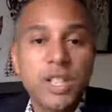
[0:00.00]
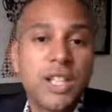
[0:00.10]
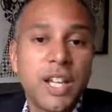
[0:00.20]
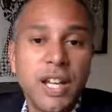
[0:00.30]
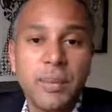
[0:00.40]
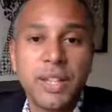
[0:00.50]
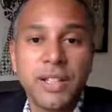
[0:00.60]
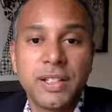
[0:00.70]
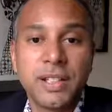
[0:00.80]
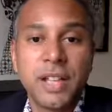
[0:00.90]

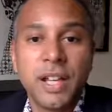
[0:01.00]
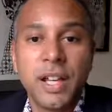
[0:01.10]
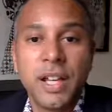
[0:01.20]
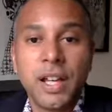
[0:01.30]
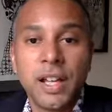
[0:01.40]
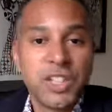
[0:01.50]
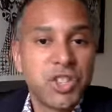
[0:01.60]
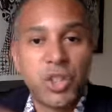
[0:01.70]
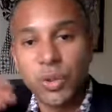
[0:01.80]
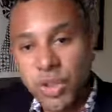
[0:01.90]
determined
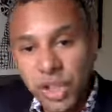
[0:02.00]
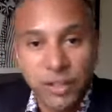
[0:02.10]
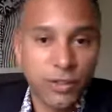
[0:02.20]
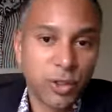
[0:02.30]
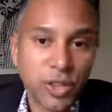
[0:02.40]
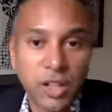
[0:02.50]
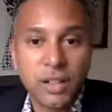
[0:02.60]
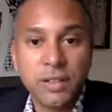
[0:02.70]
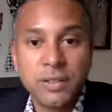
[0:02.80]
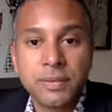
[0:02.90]
to achieve your
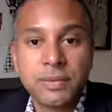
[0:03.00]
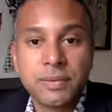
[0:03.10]
goal?